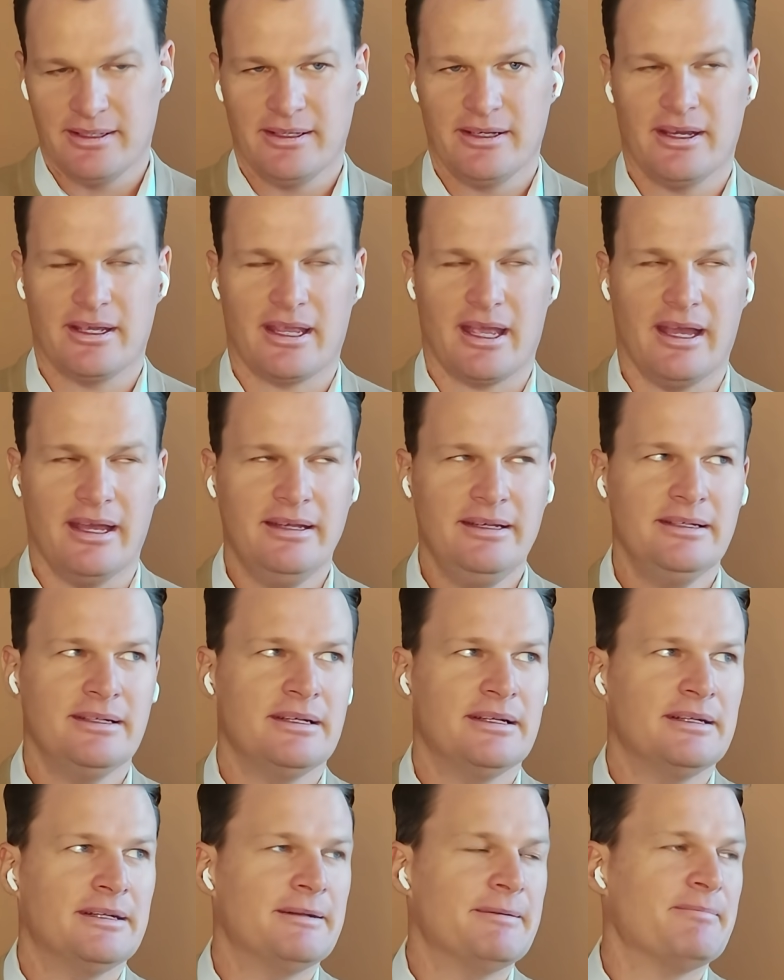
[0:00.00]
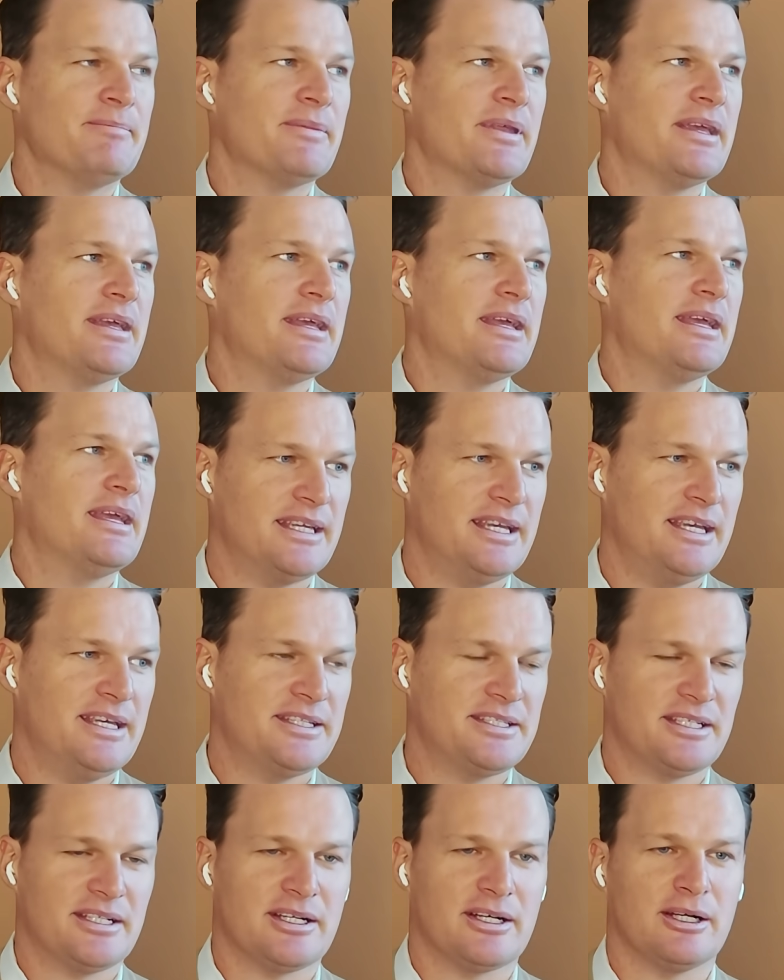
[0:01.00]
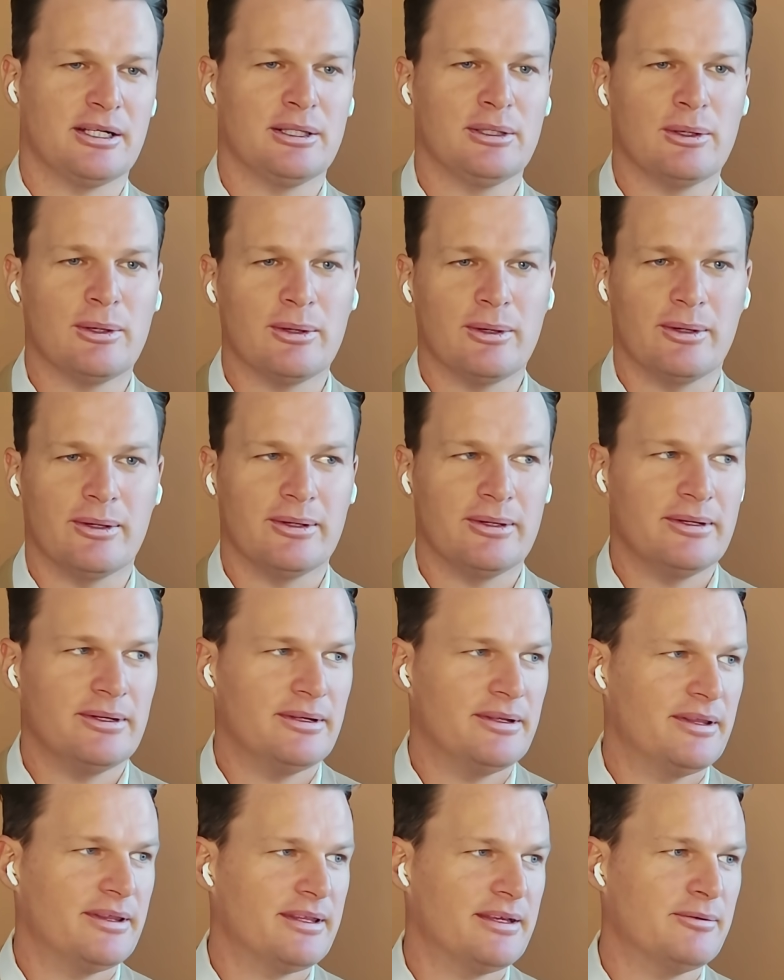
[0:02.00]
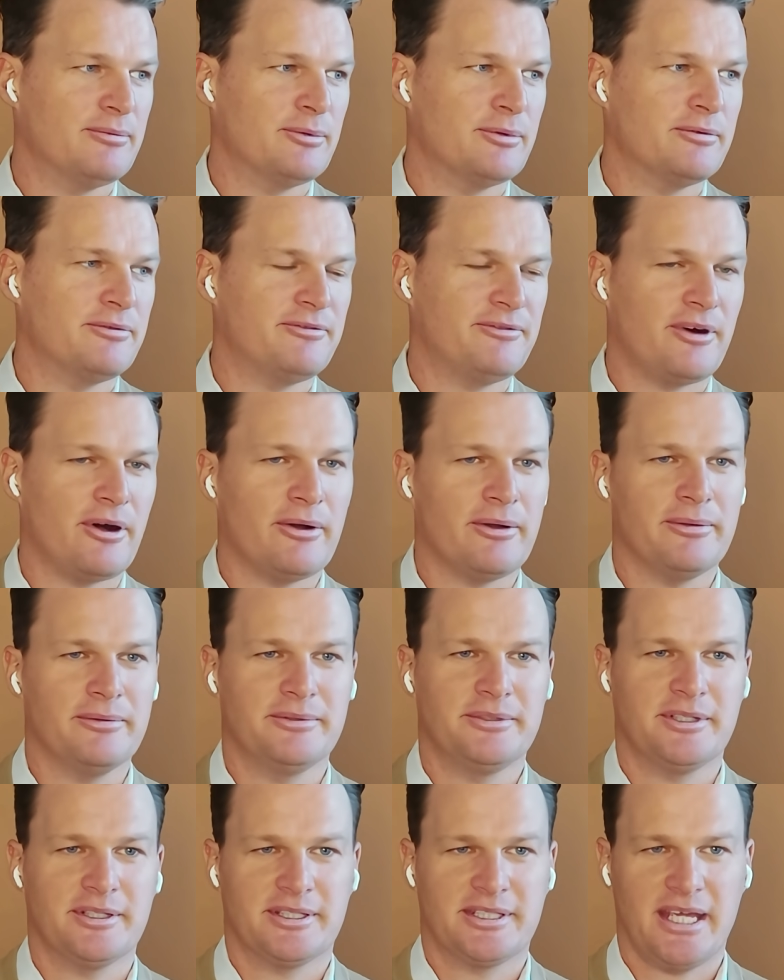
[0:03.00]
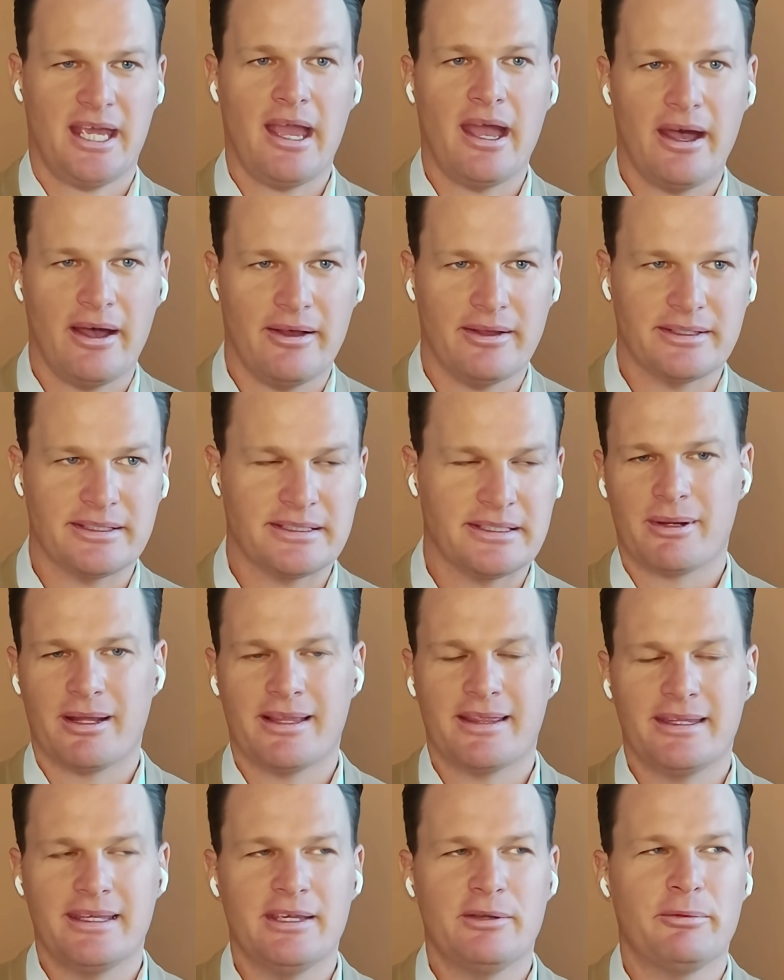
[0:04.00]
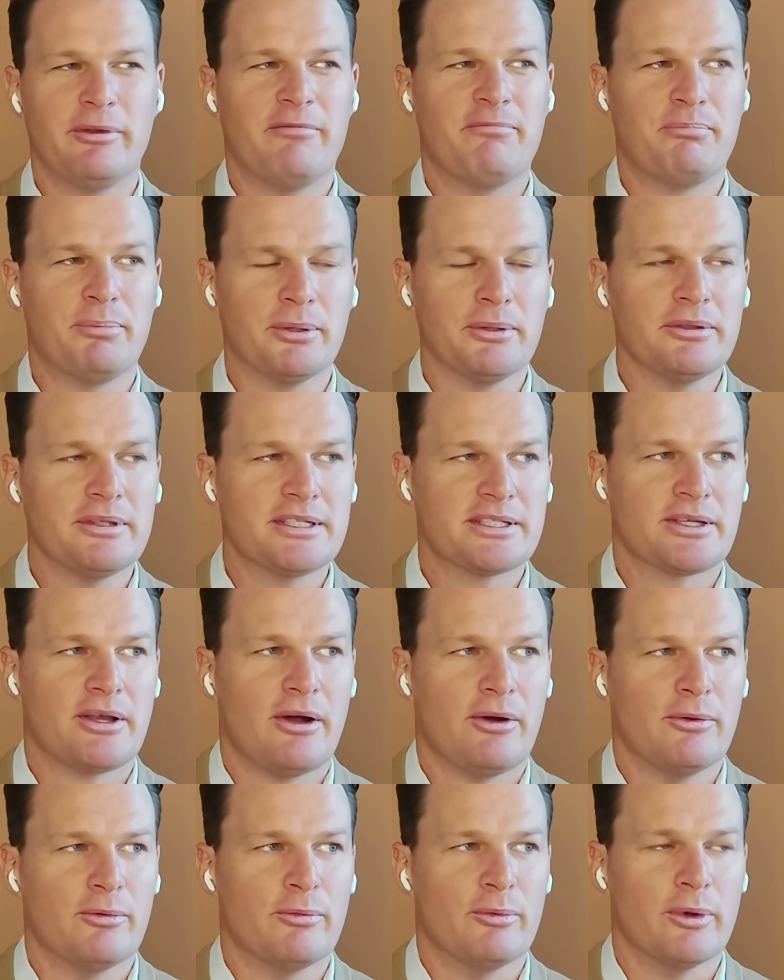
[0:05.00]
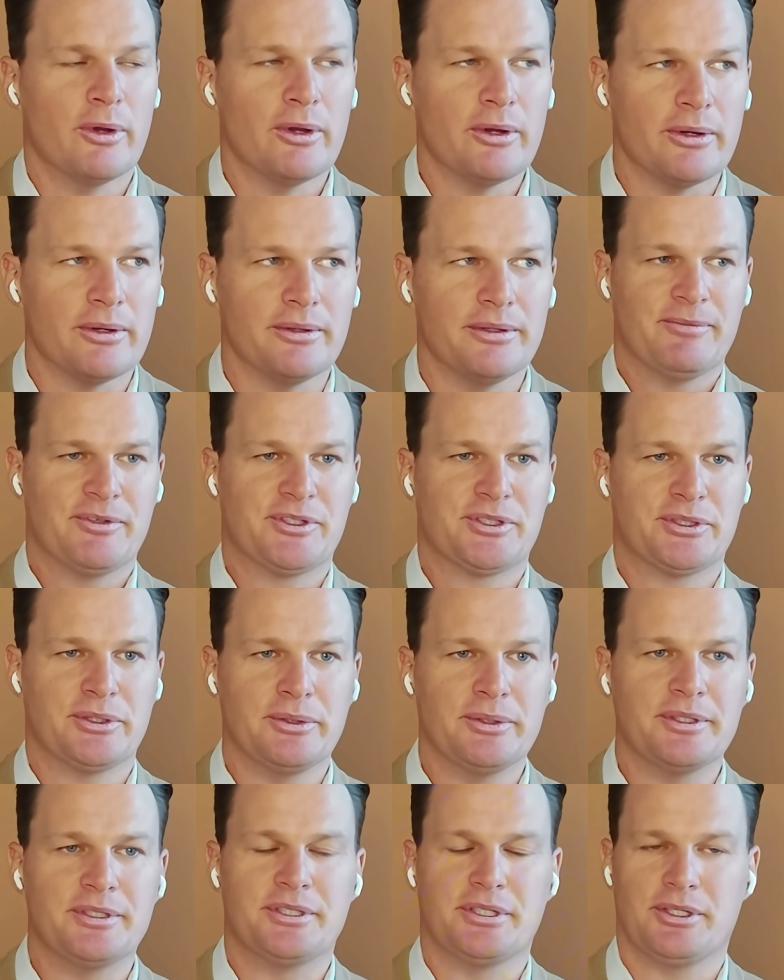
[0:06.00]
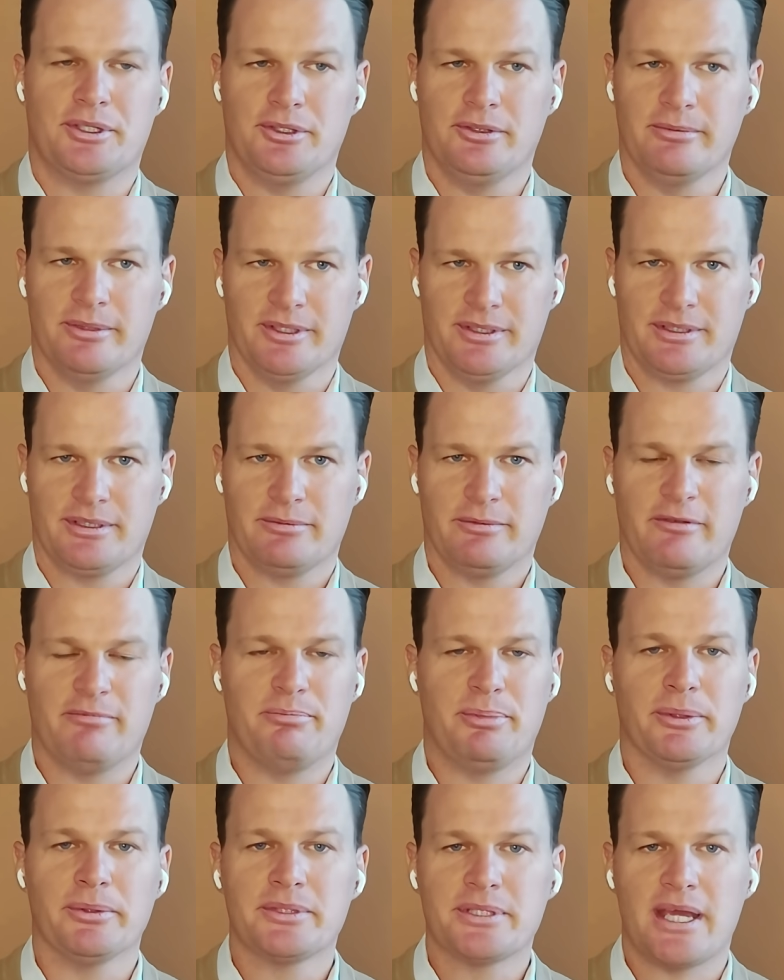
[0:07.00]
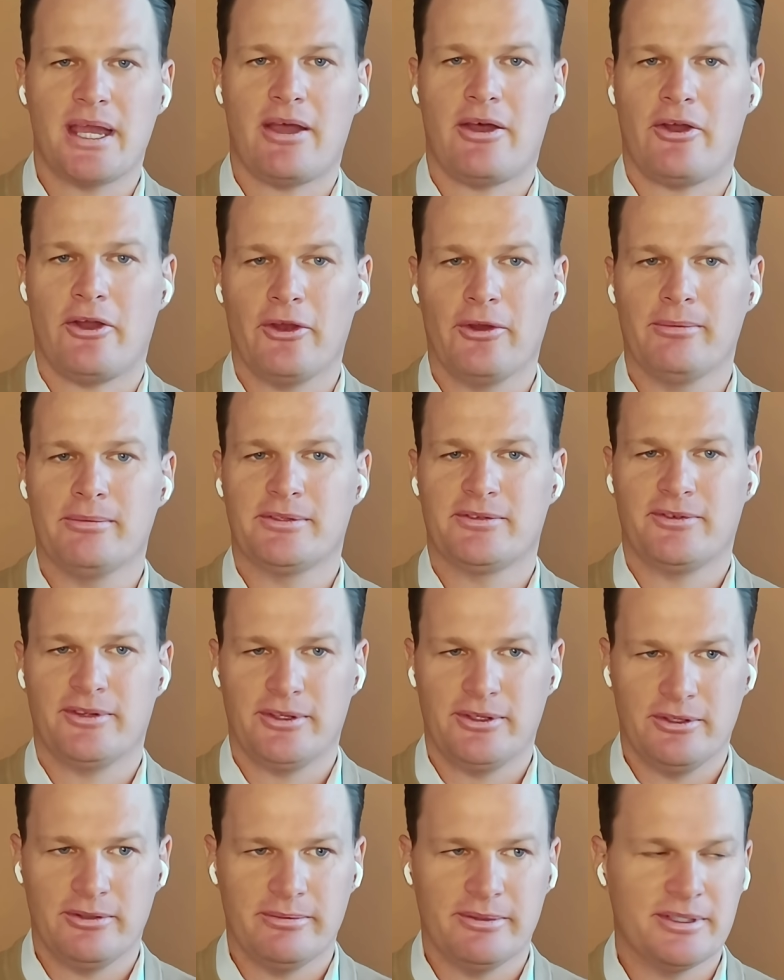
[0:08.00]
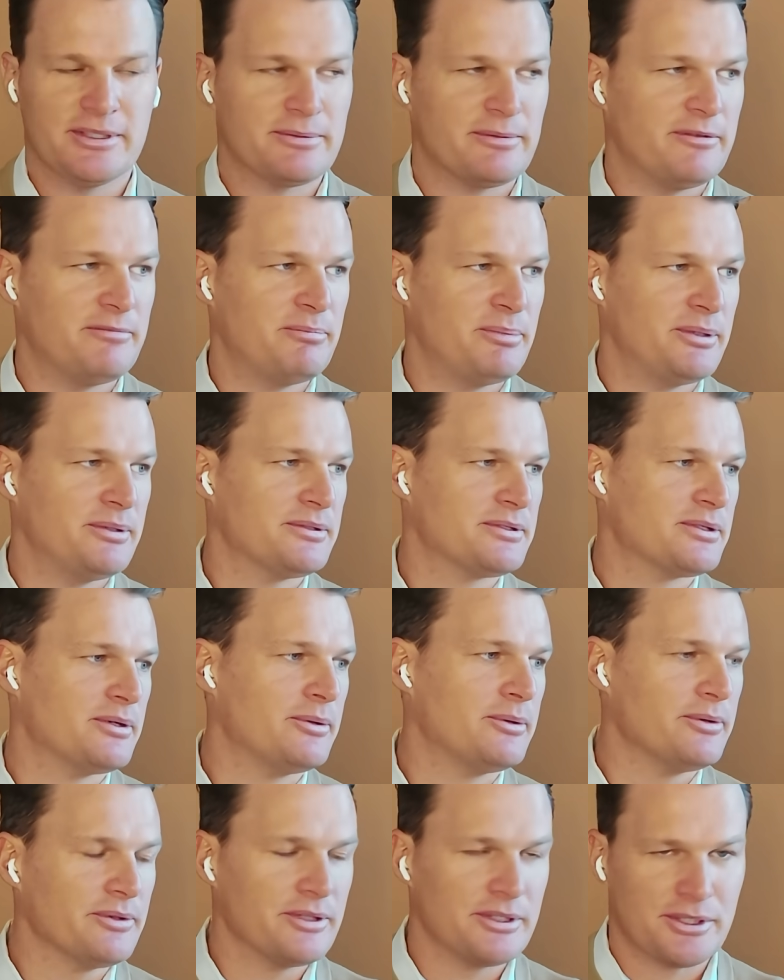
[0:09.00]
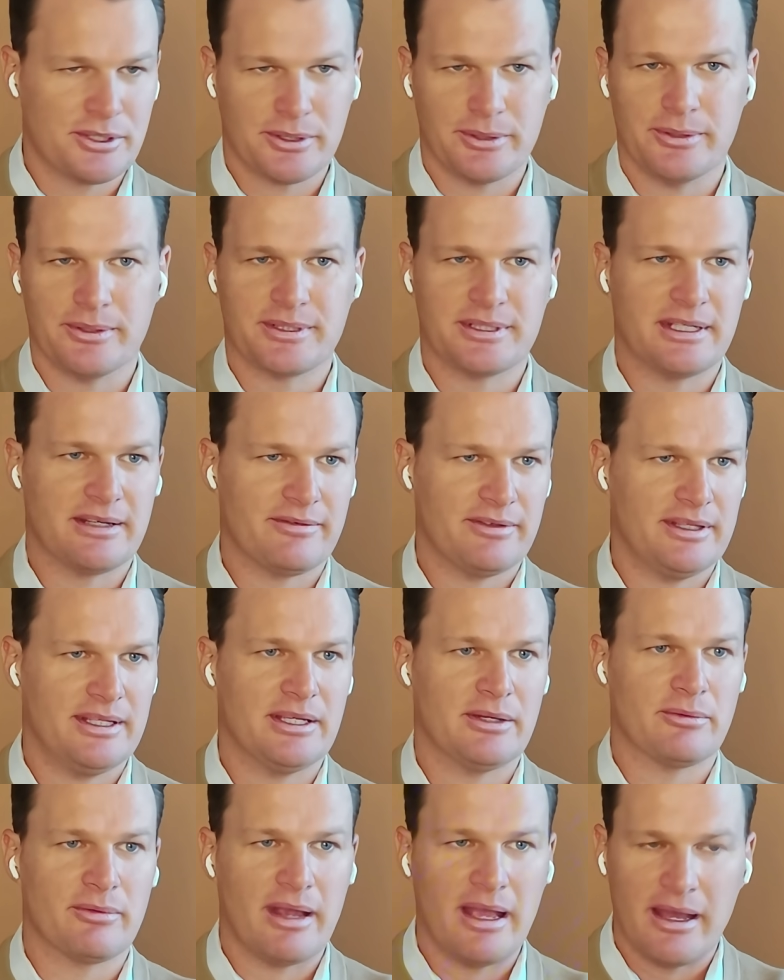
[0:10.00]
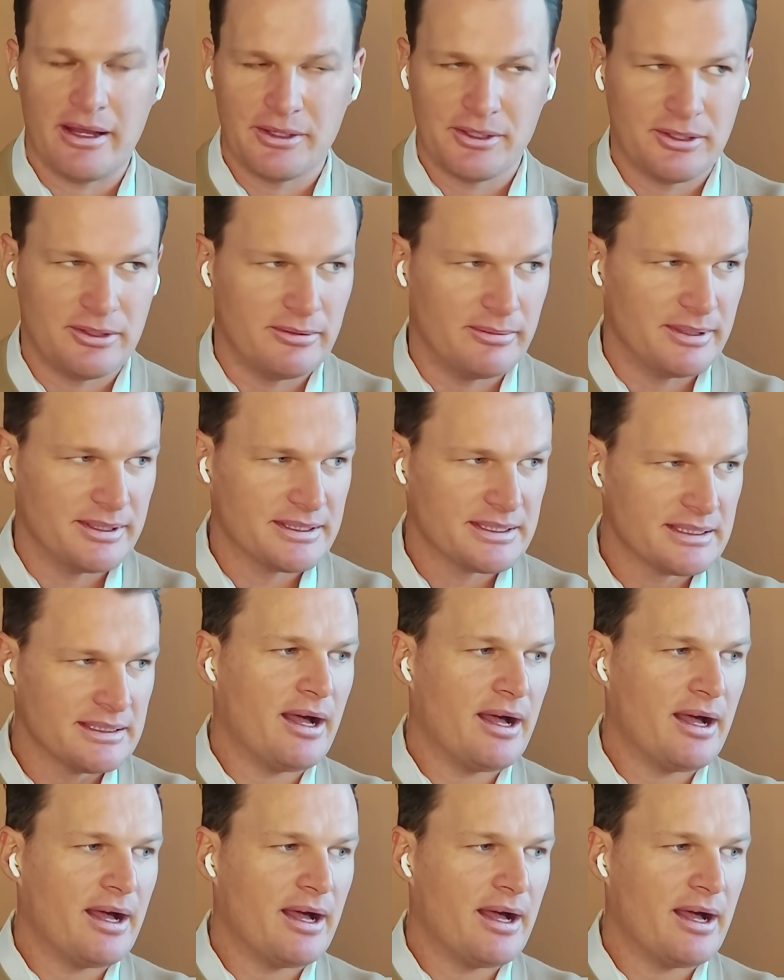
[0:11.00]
Okay. Here's a claw that will fold your towels. I think we've built this whole world suited to humans. We've built our homes for humans. We've built all the chores and everything around humans.